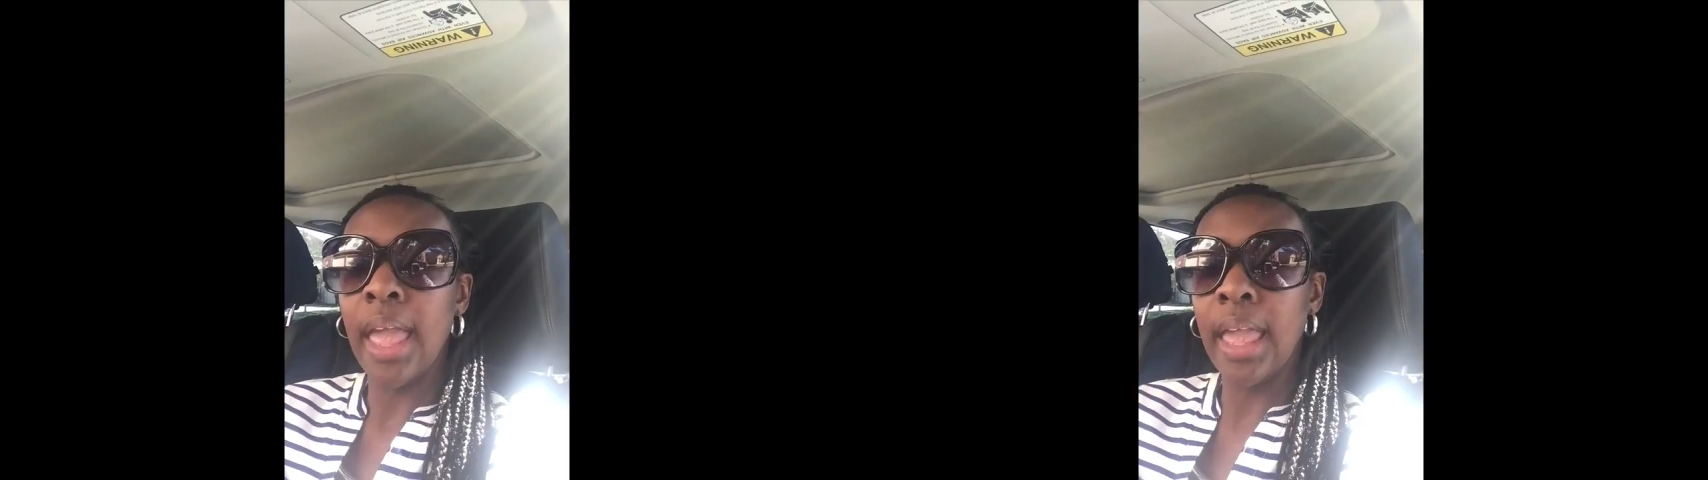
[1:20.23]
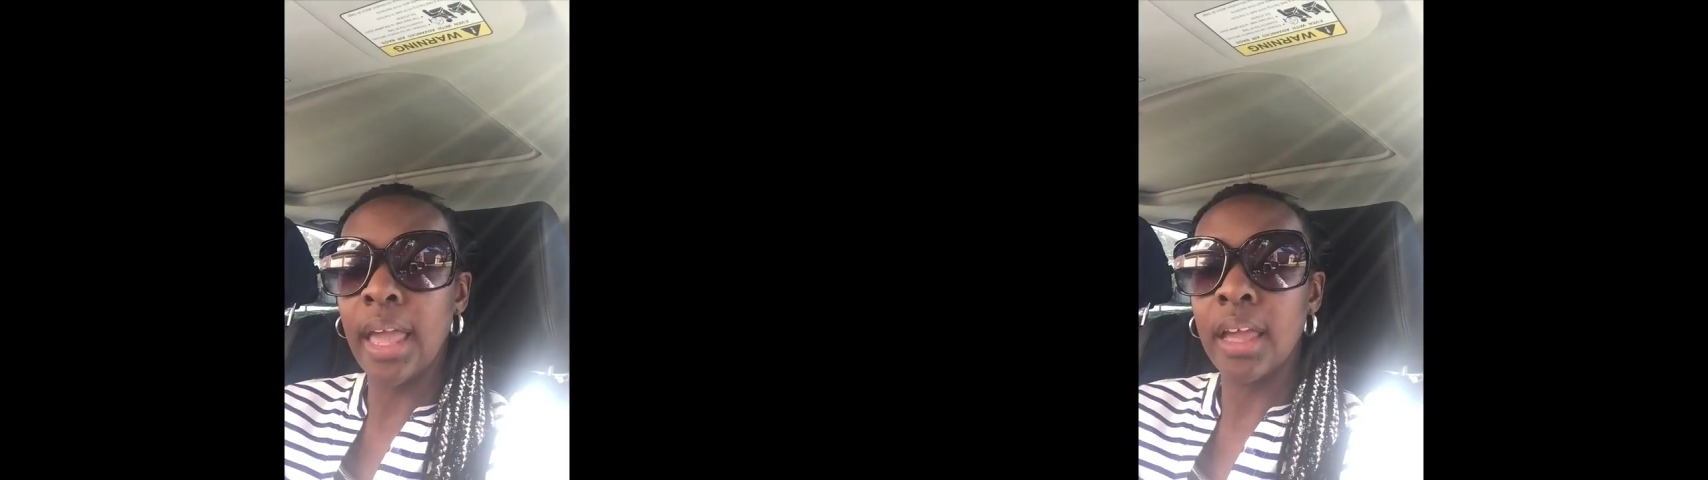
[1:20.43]

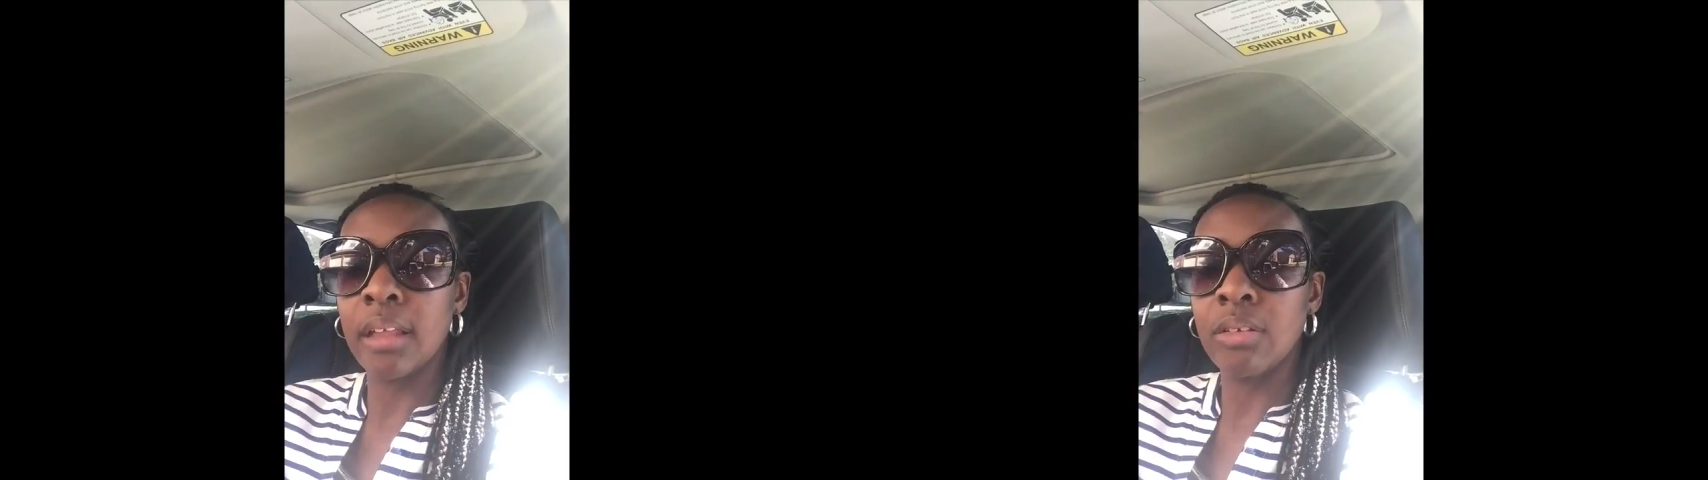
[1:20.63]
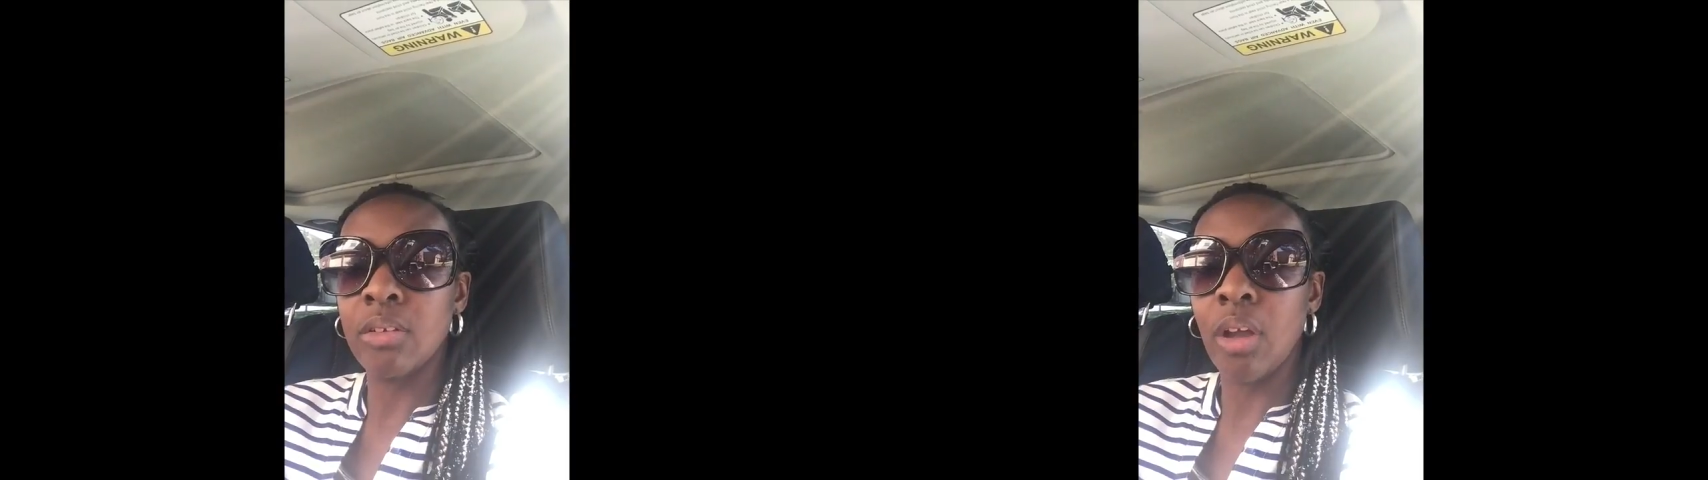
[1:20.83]

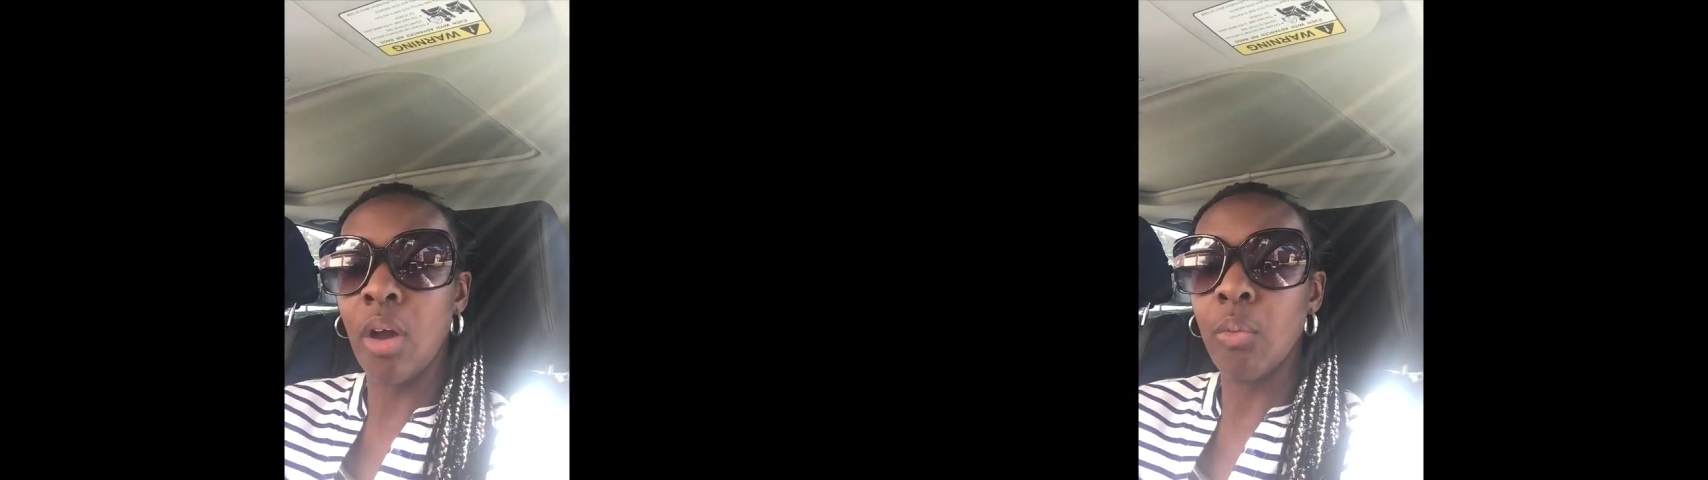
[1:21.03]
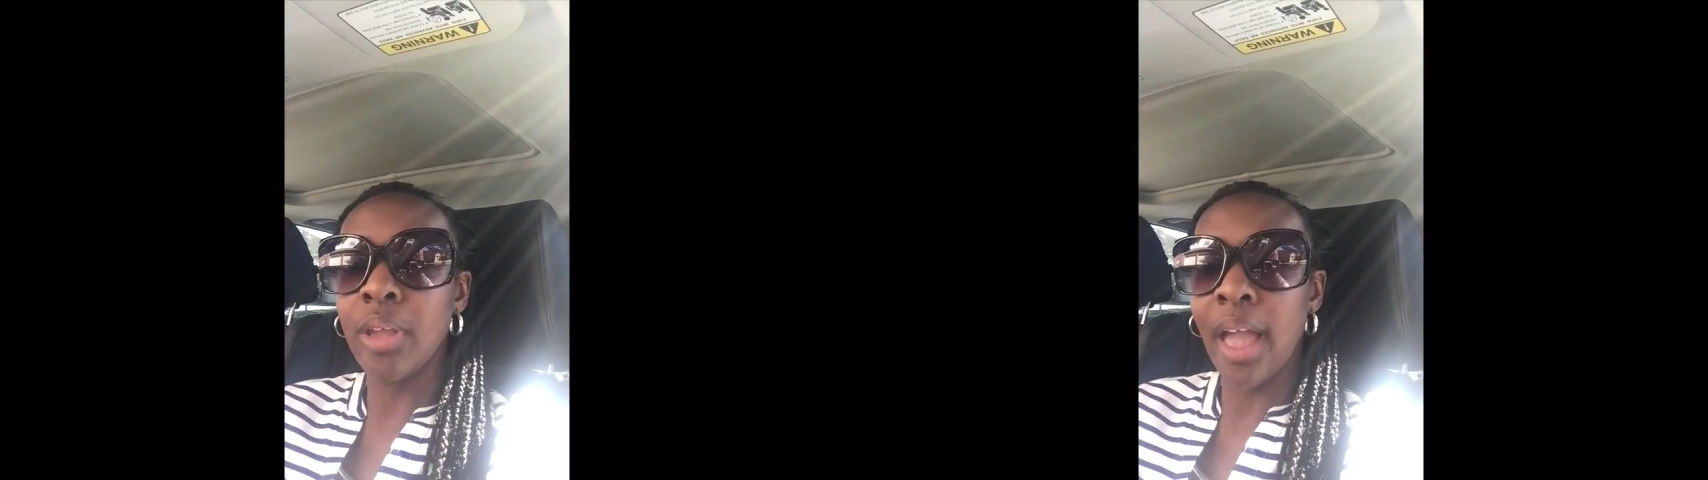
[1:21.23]
and
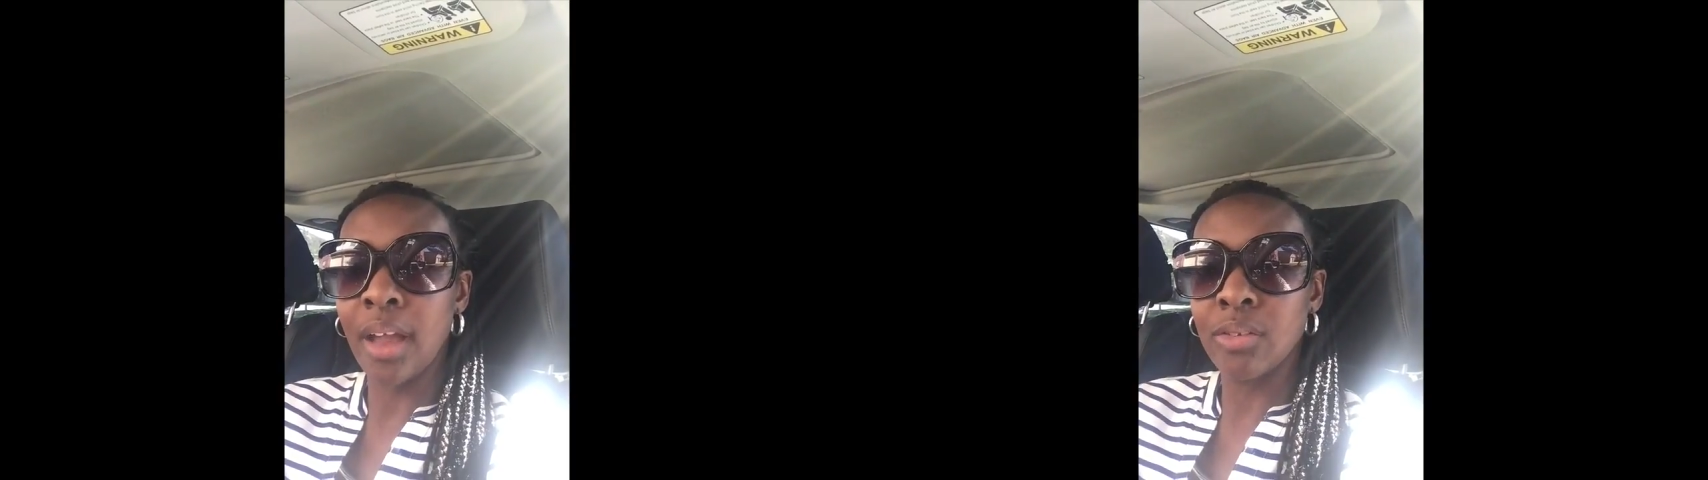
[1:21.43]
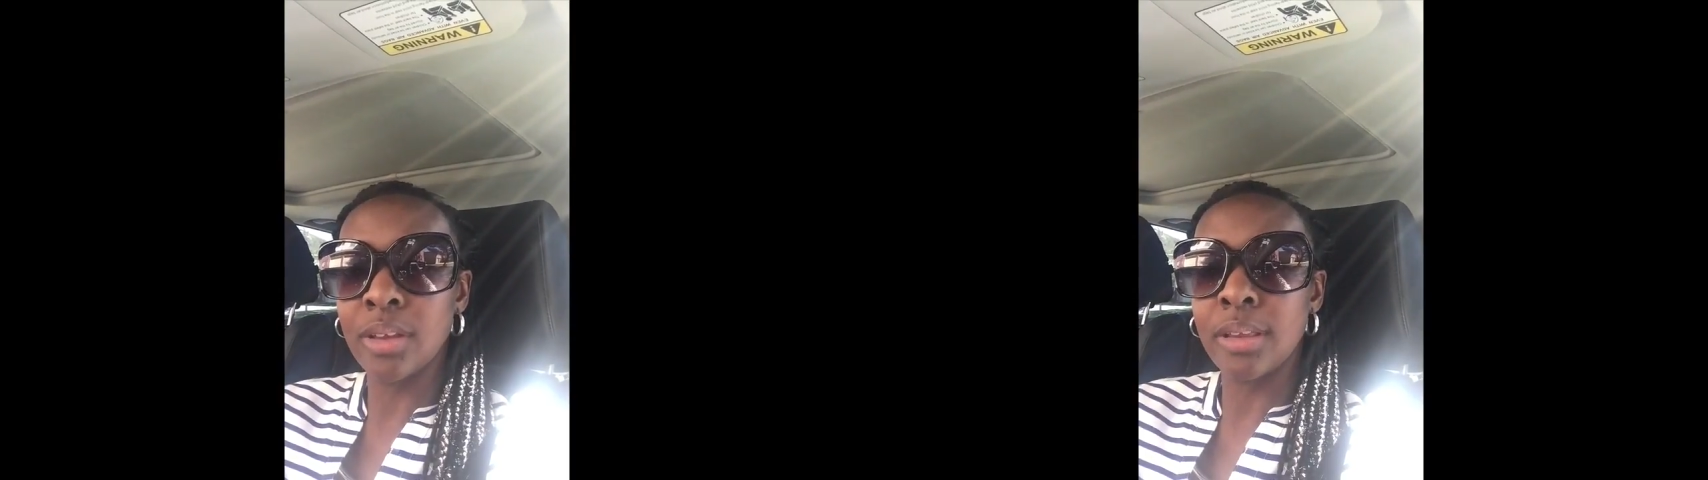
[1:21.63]
we
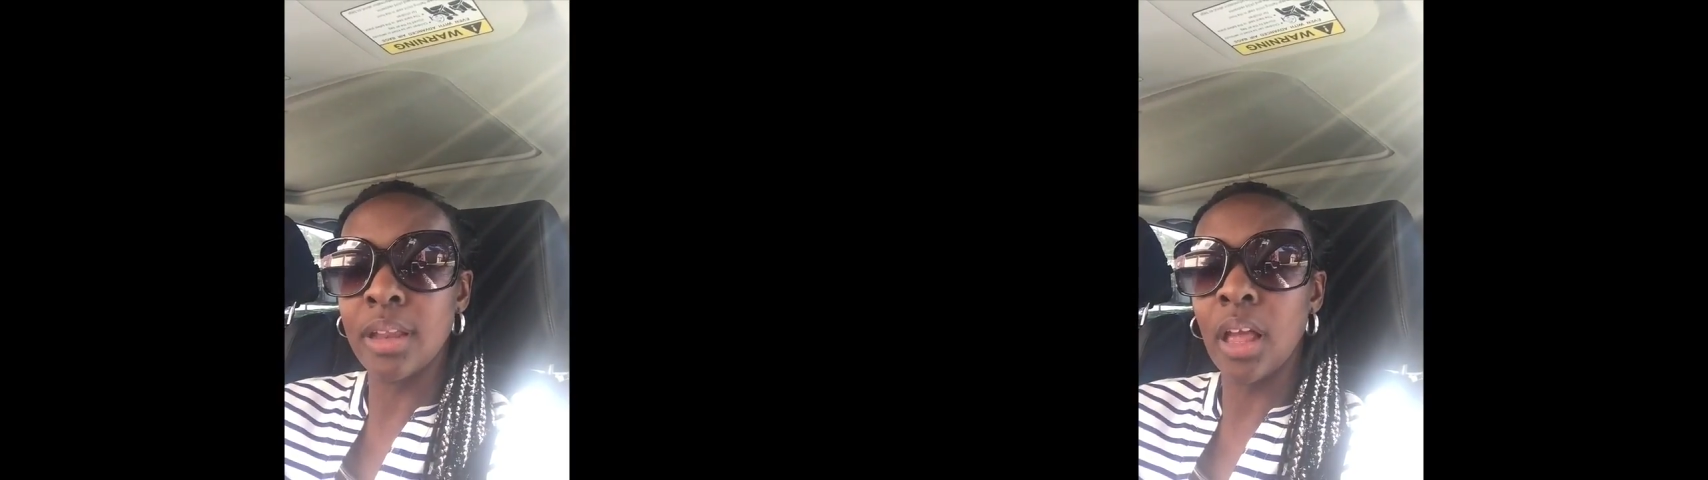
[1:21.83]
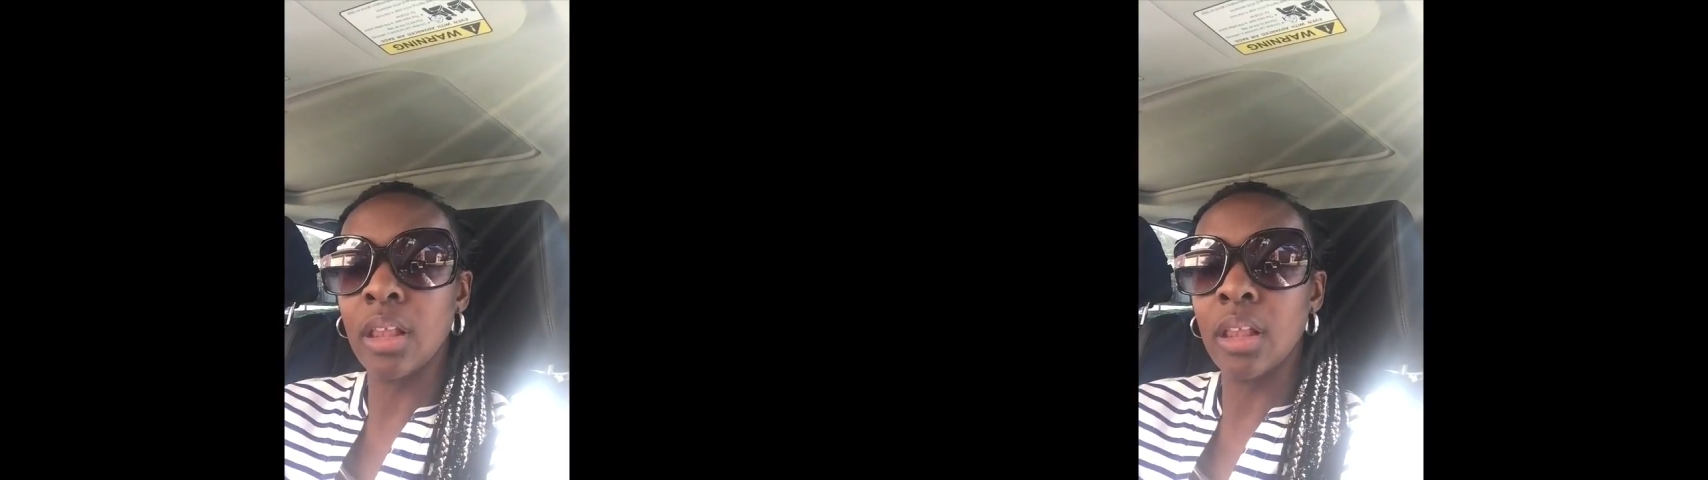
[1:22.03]
actually did